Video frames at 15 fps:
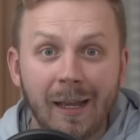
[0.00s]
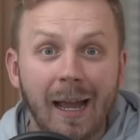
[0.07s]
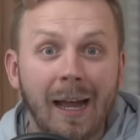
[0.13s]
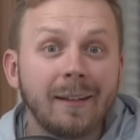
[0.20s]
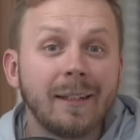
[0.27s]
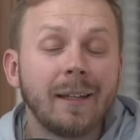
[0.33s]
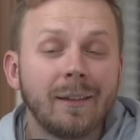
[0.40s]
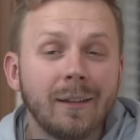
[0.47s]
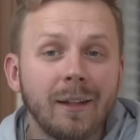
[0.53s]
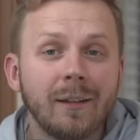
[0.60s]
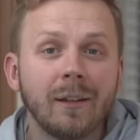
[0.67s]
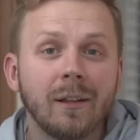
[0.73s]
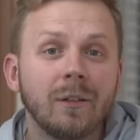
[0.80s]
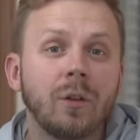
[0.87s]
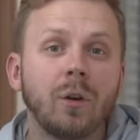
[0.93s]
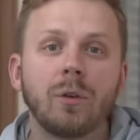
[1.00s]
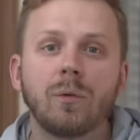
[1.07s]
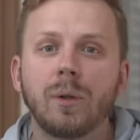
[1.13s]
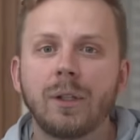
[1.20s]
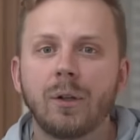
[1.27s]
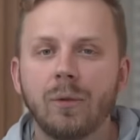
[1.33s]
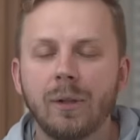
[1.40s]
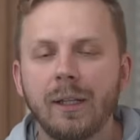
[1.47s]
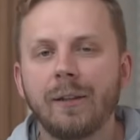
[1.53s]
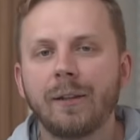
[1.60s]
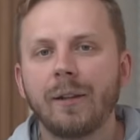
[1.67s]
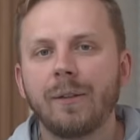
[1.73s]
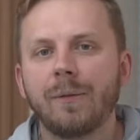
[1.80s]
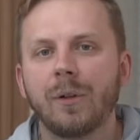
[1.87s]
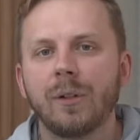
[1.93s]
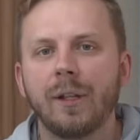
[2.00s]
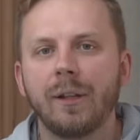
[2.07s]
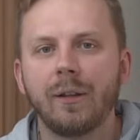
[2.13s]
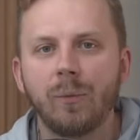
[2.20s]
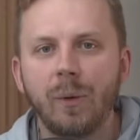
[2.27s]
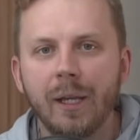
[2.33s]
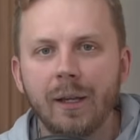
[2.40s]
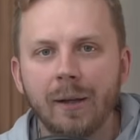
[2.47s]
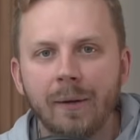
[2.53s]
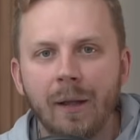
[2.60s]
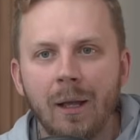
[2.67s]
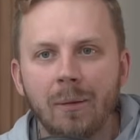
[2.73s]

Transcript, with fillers: And that's it. Those were the releases for this week.